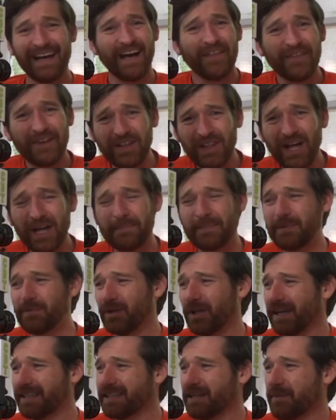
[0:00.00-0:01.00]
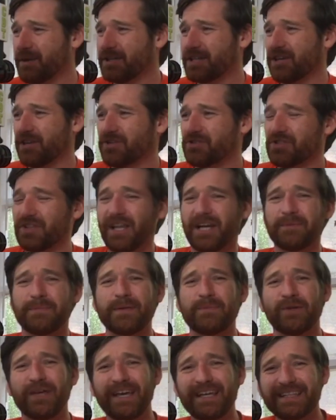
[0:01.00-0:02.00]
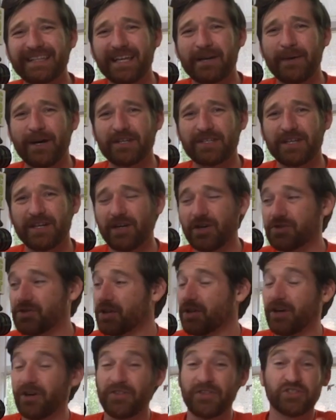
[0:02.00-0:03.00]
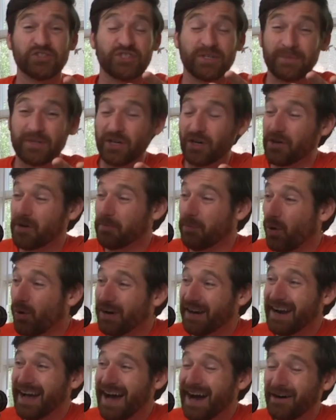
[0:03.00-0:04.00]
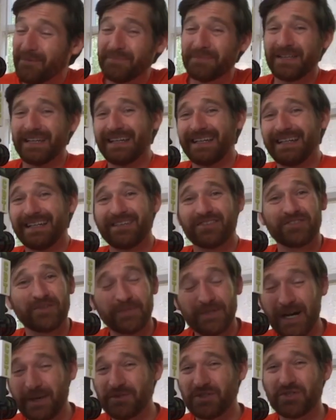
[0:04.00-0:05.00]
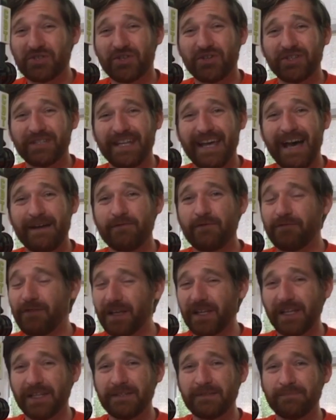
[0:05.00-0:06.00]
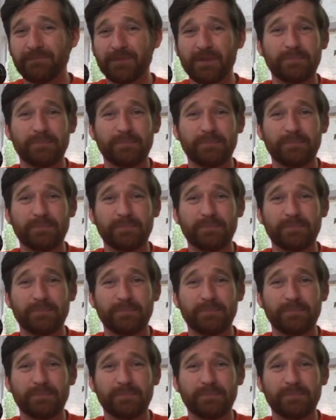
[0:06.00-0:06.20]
I think a lot of people like that about Kyrgios. A lot of people hate that about Kyrgios. Another thing Jim Courier pointed out, sometimes it's good to have a villain.